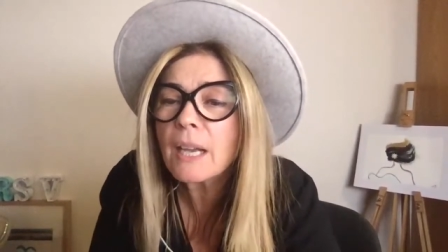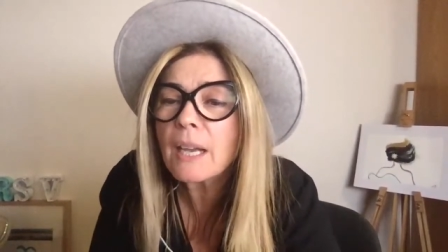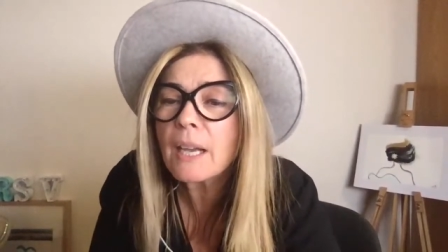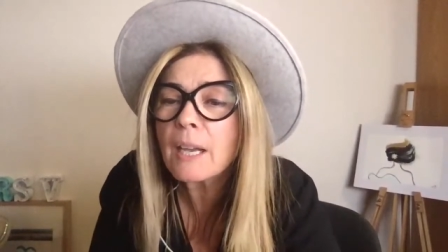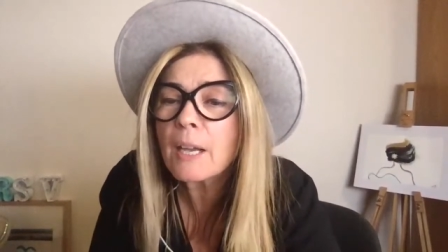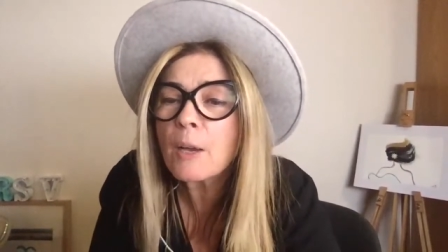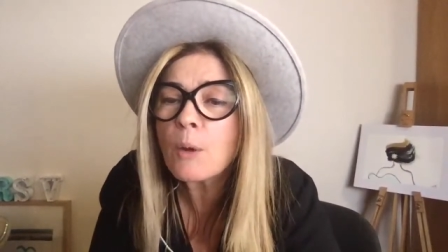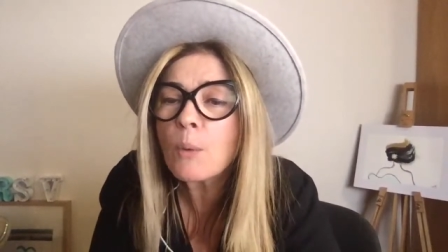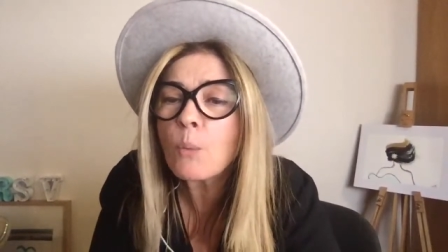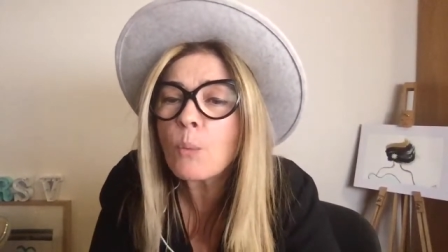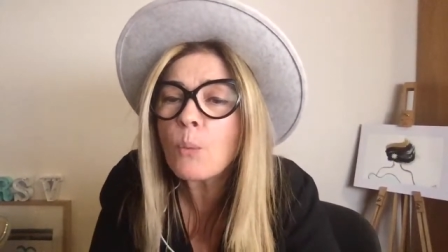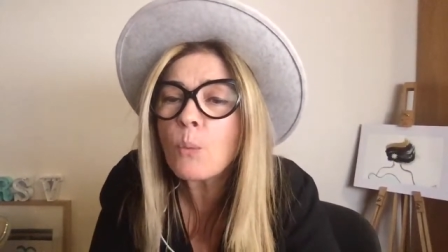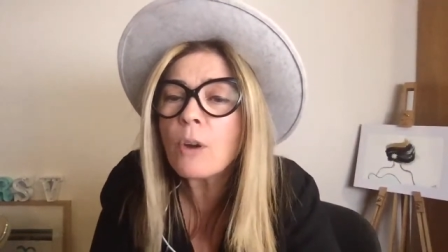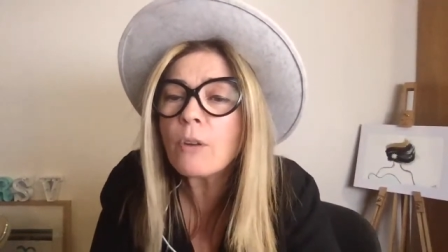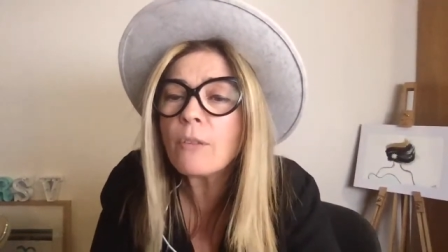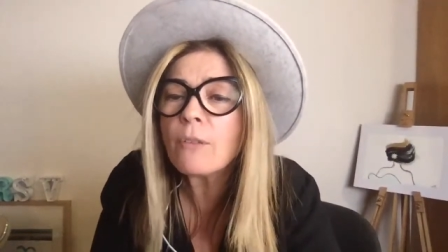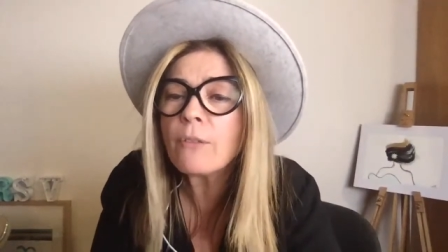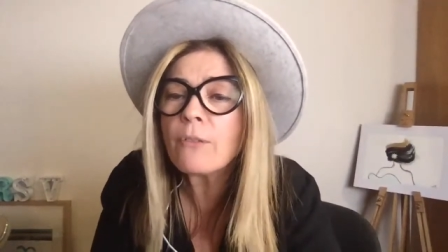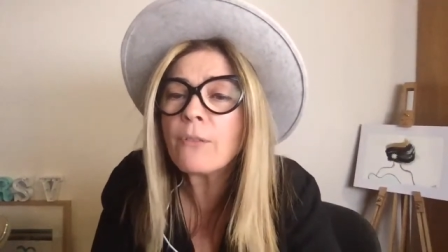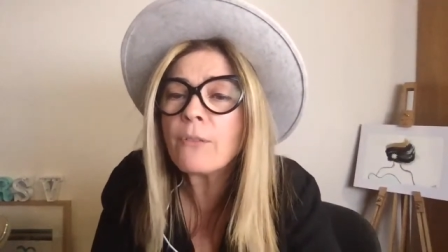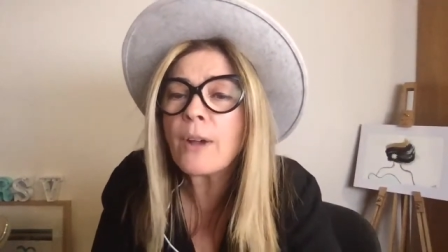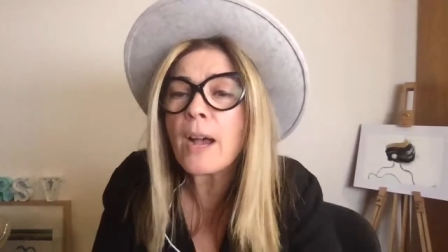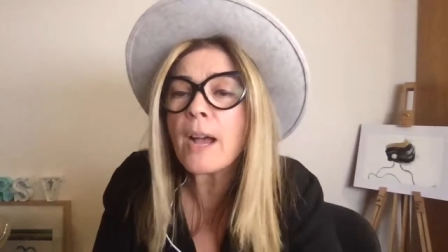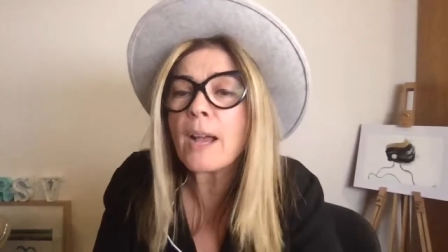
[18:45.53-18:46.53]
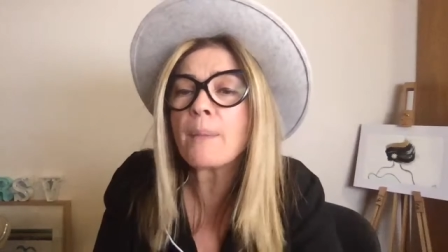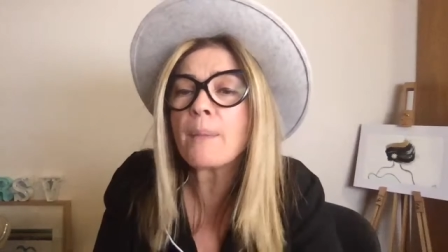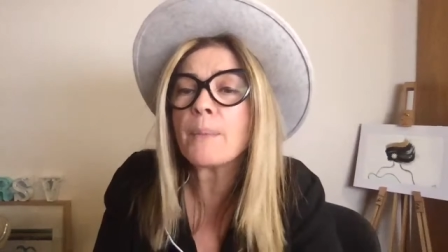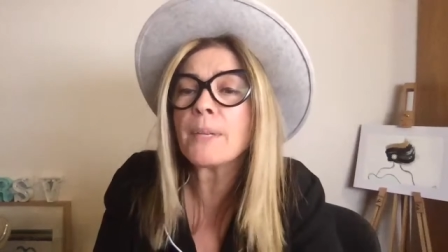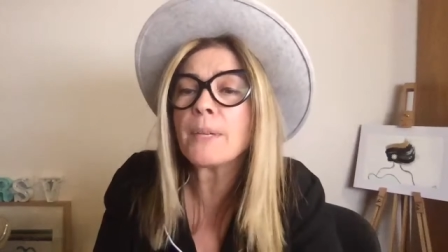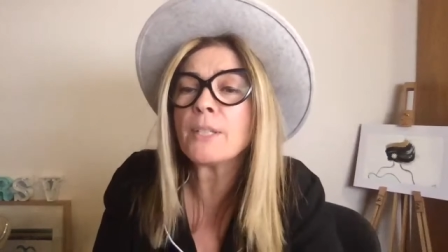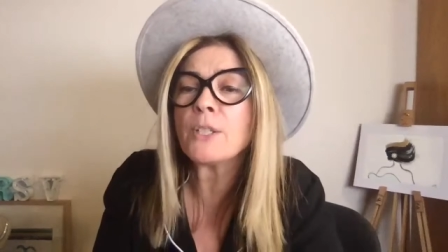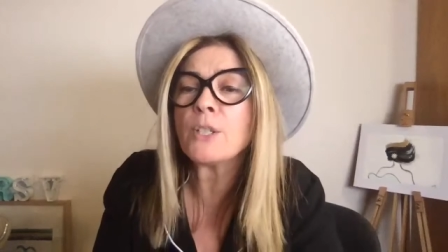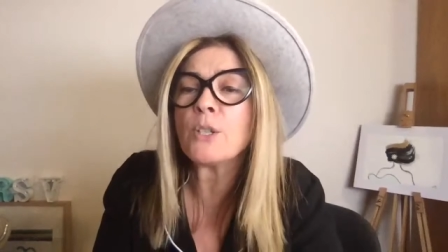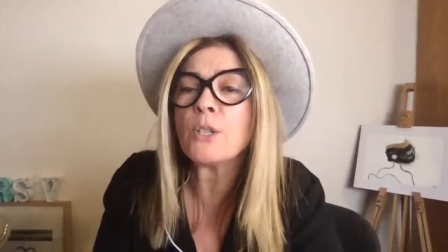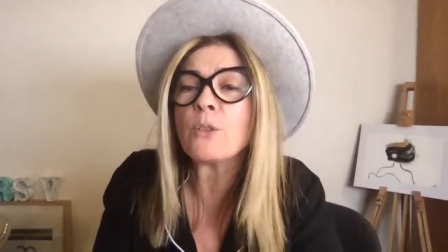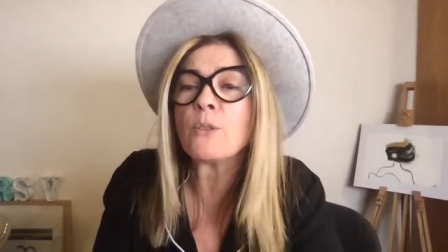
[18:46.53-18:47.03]
What
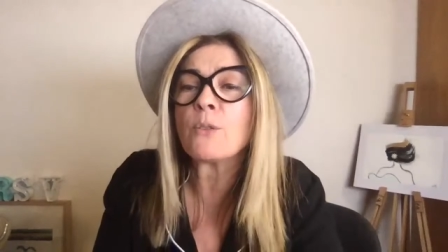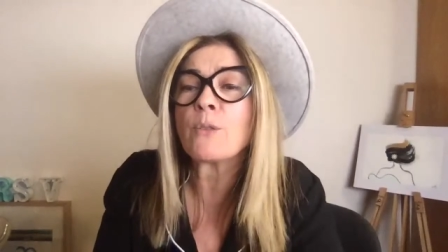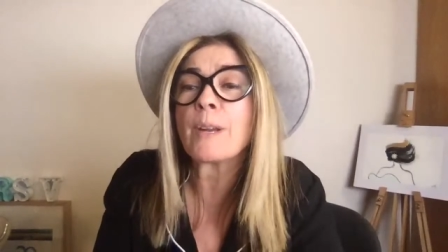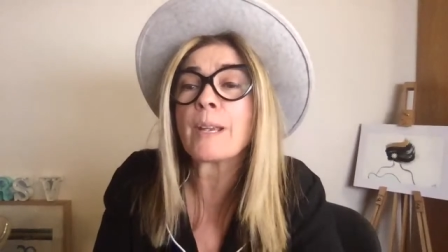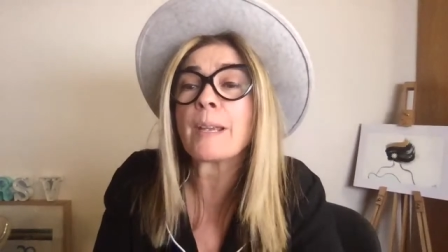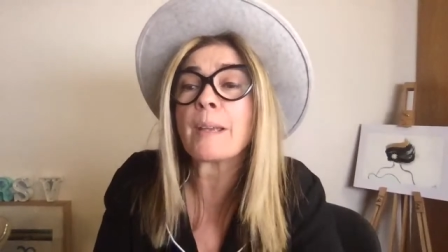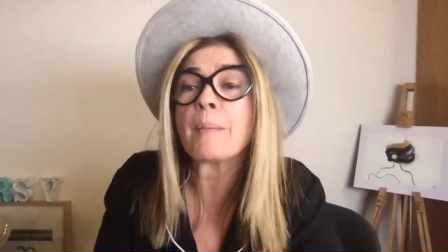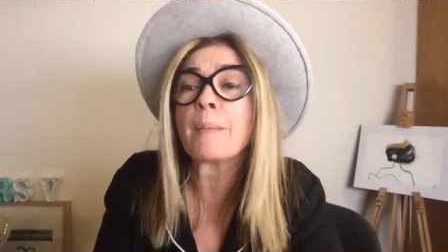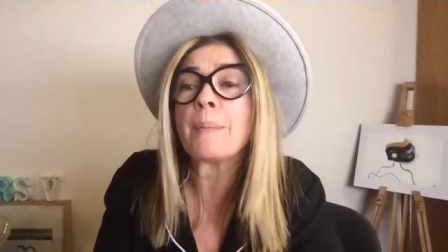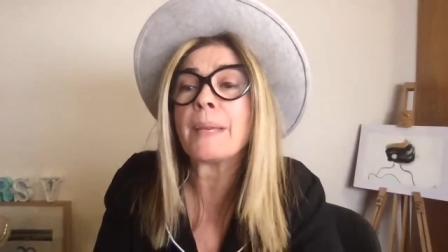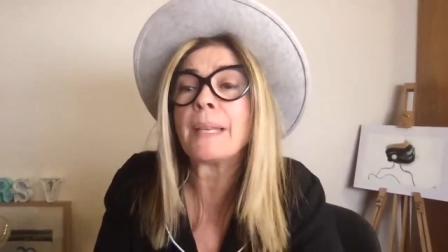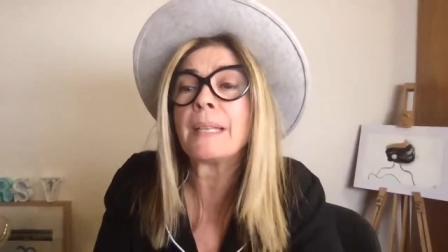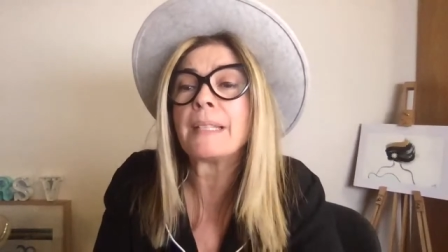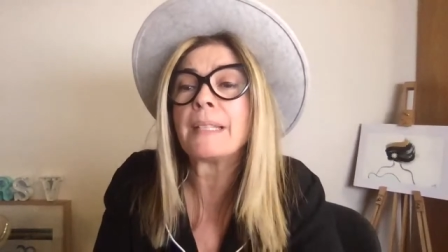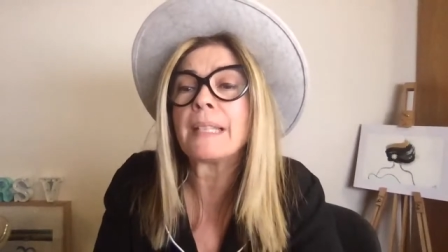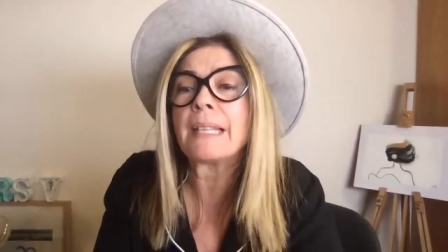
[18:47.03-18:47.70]
fibre do you recommend